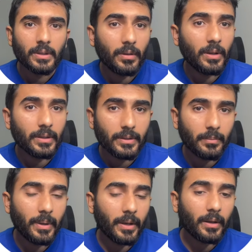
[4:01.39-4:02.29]
Doesn't
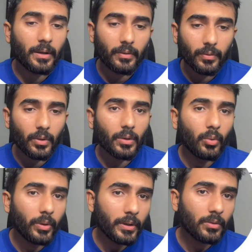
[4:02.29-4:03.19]
matter if you are
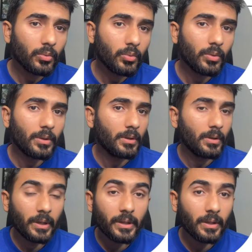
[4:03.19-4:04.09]
going to
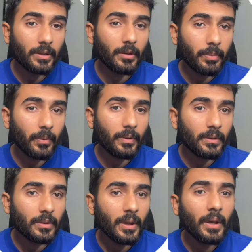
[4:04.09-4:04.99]
any other
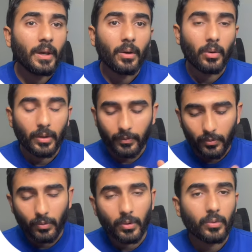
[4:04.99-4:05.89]
province, or if
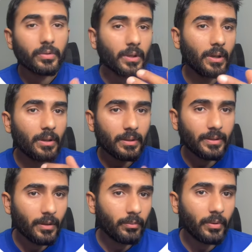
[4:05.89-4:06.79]
you want to stay in the
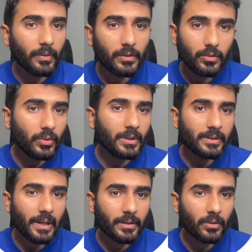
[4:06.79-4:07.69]
same province, you can
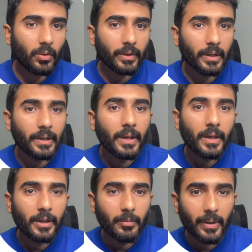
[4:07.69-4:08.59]
select accordingly.
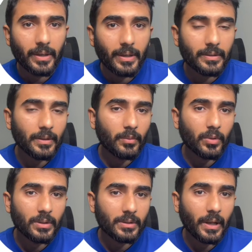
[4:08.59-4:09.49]
In my case, I'm
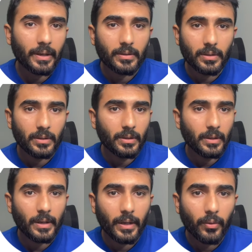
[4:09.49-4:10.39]
going to select
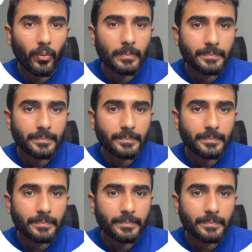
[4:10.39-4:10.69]
Ontario.